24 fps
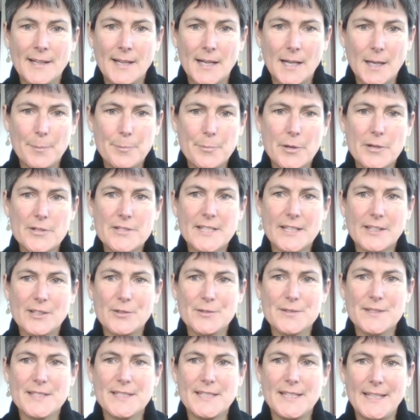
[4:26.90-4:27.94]
Our
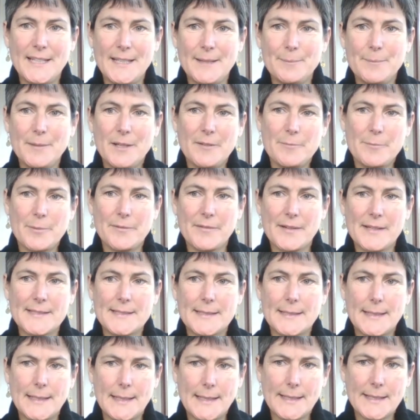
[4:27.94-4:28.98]
Protechnon team have
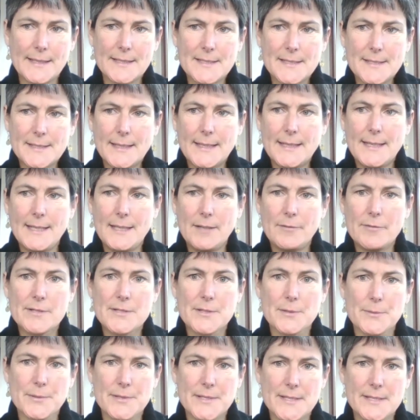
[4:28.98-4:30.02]
provided links to key
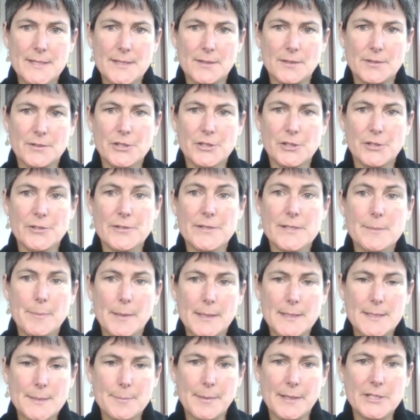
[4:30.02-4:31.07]
resources on children's
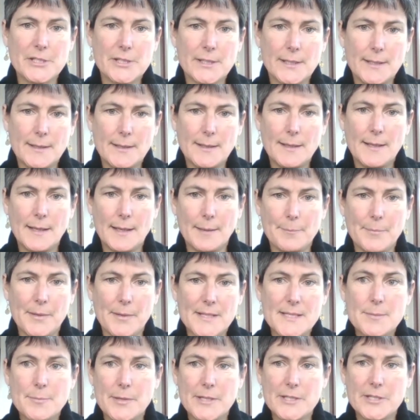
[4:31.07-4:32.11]
participation and
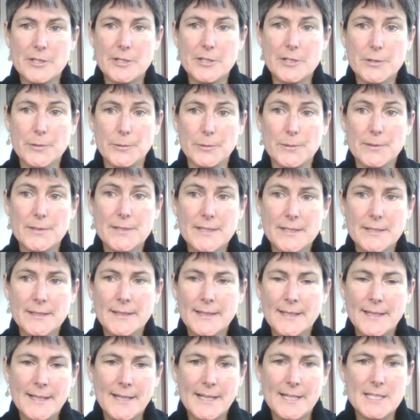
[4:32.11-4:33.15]
participatory tools,
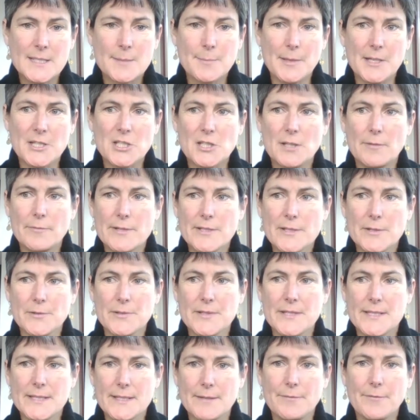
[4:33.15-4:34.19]
especially
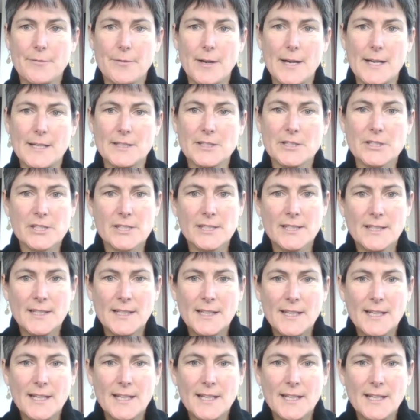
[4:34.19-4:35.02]
resources in French.